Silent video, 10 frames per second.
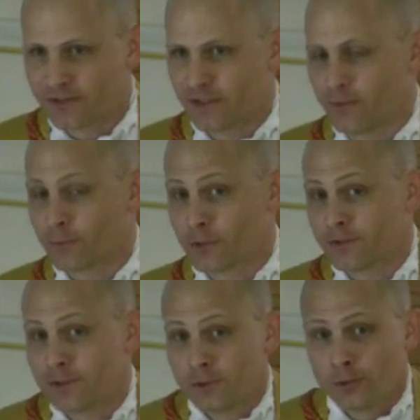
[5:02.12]
arrested
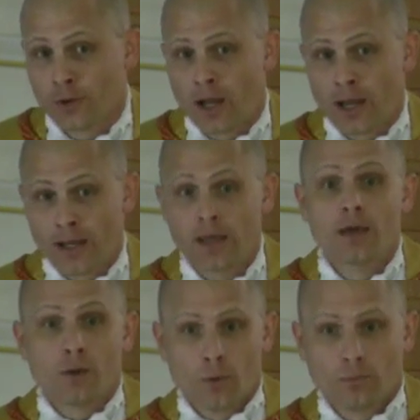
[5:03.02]
for a
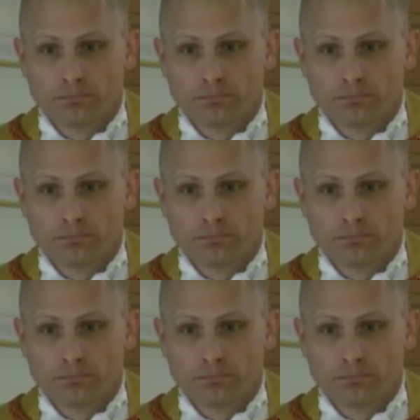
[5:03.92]
DUI